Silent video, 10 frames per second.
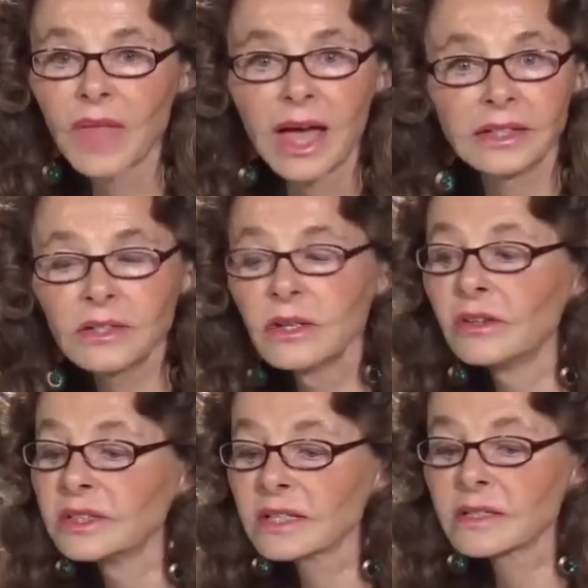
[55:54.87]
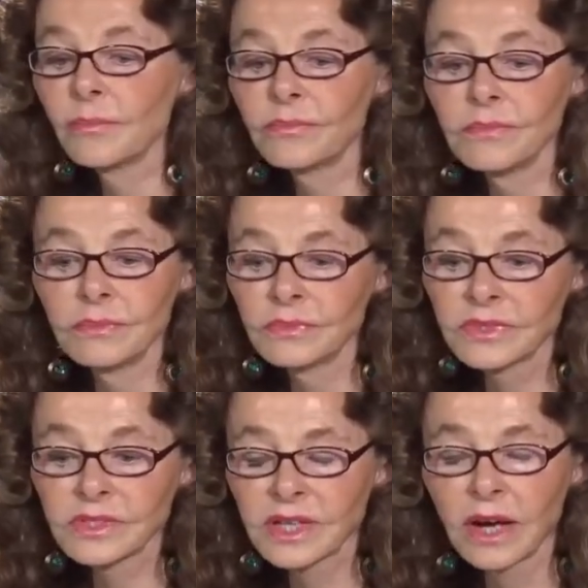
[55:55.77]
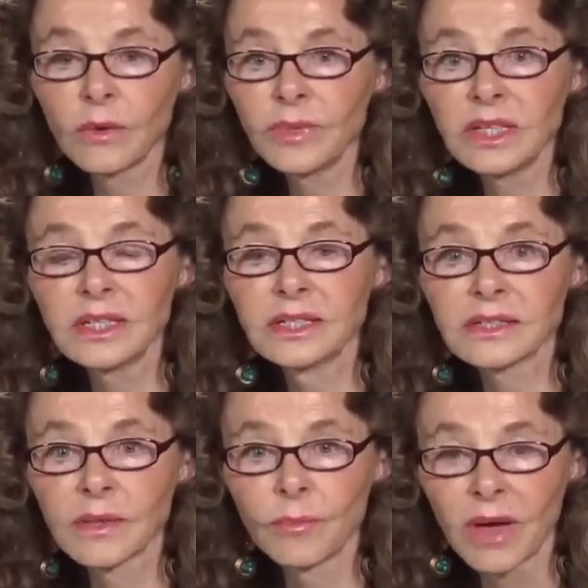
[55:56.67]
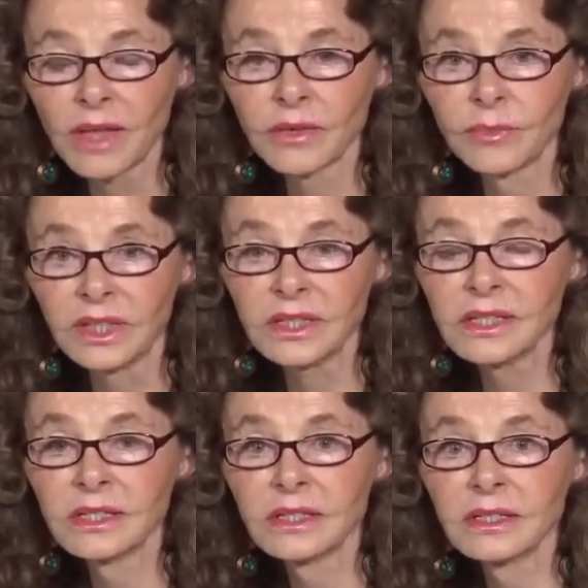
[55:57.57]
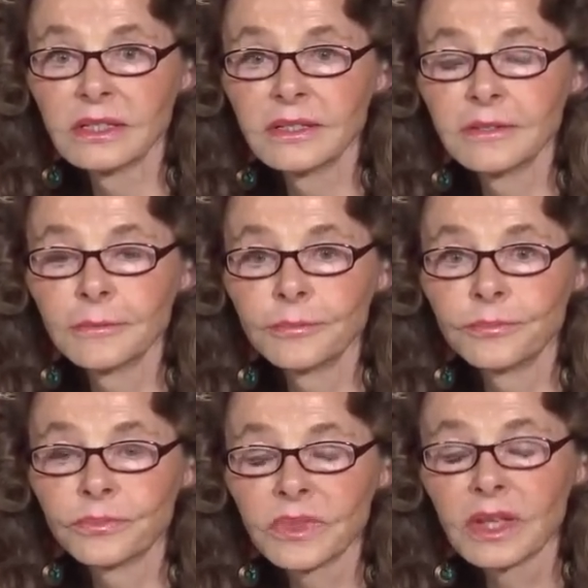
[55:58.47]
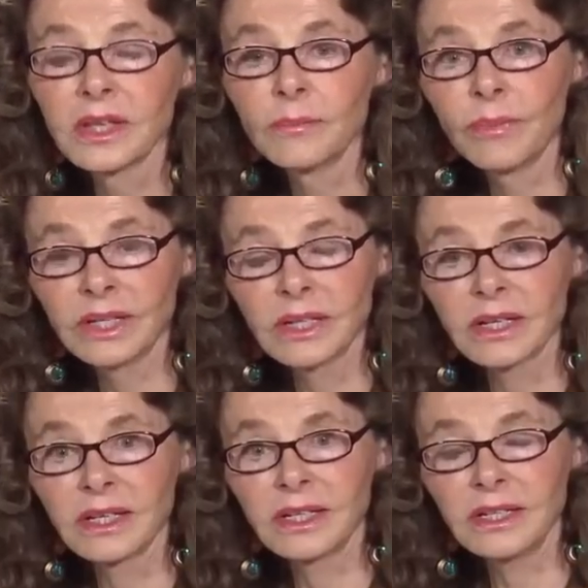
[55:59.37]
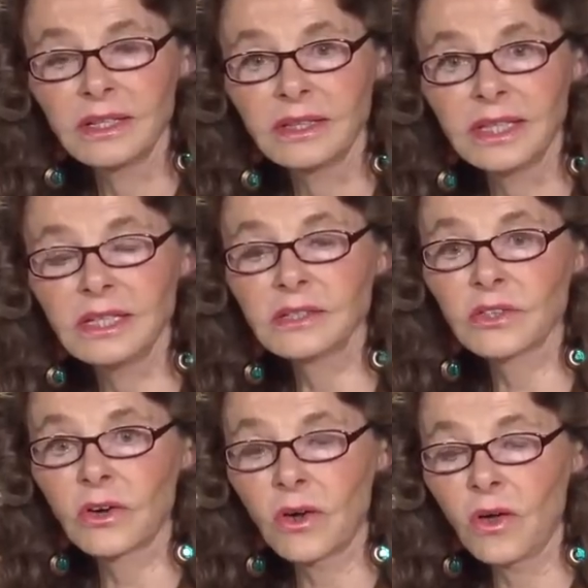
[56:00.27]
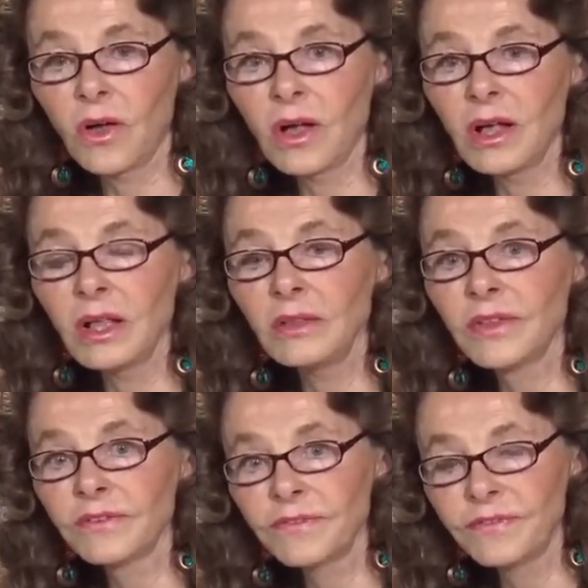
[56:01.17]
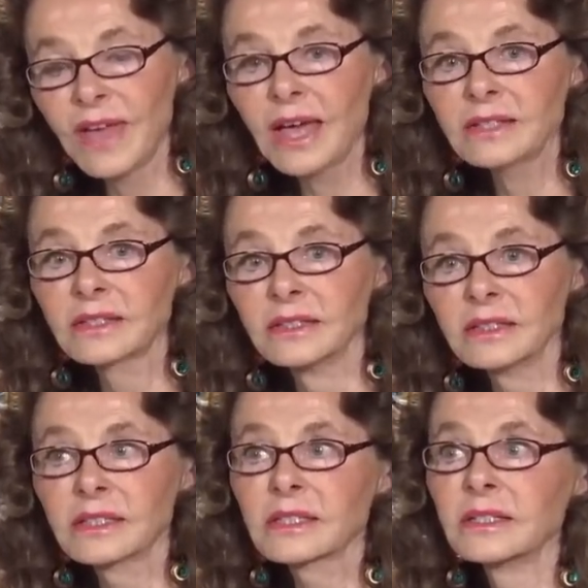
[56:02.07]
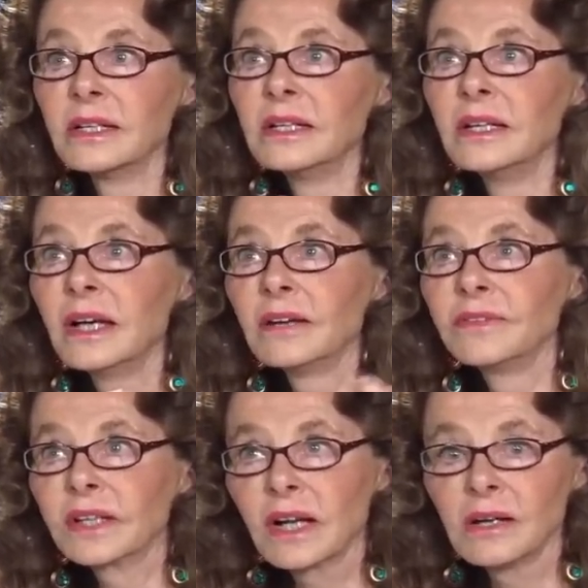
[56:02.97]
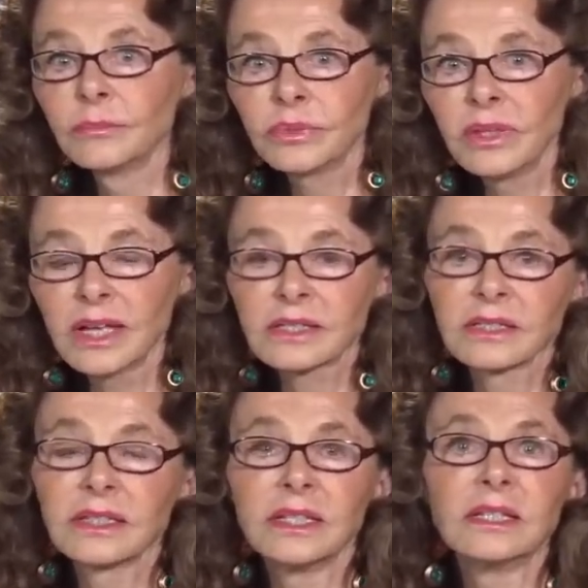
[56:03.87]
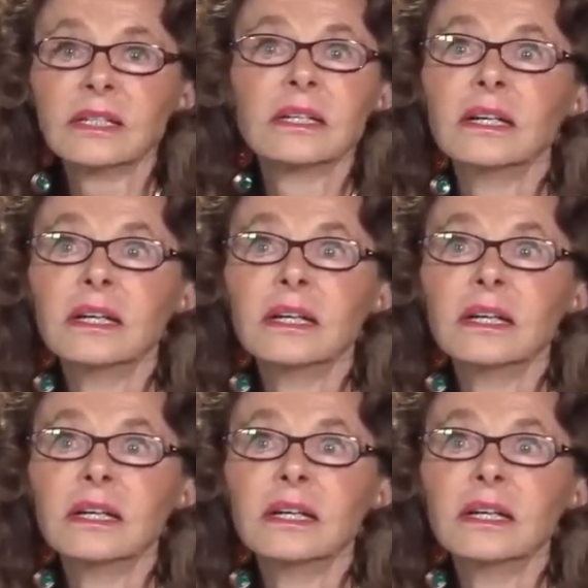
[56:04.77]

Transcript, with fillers: I don't know, it doesn't scare me, it doesn't bother me. But these are all the facets of the complexity